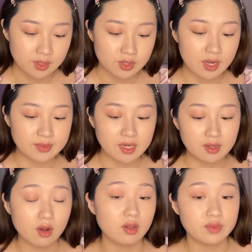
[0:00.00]
So I'm
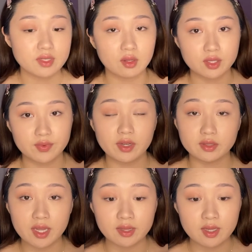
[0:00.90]
taking all of these colors very
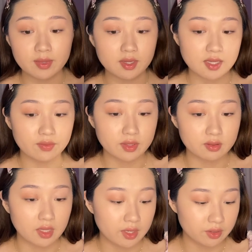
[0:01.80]
lightly because I have a
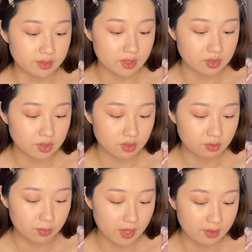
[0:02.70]
lighter skin
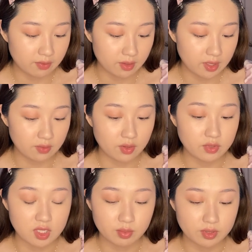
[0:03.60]
tone, but I feel like if you have a
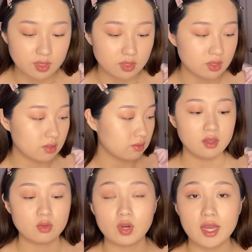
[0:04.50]
deeper skin tone,
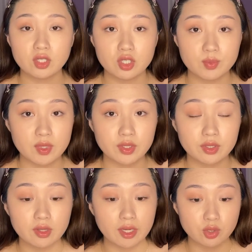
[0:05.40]
these would actually just be
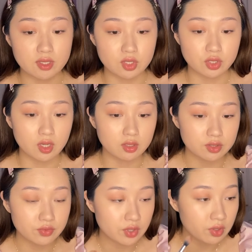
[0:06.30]
good like transition colors
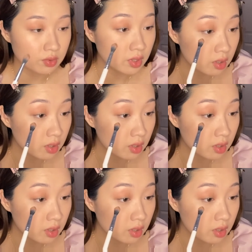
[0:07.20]
for you.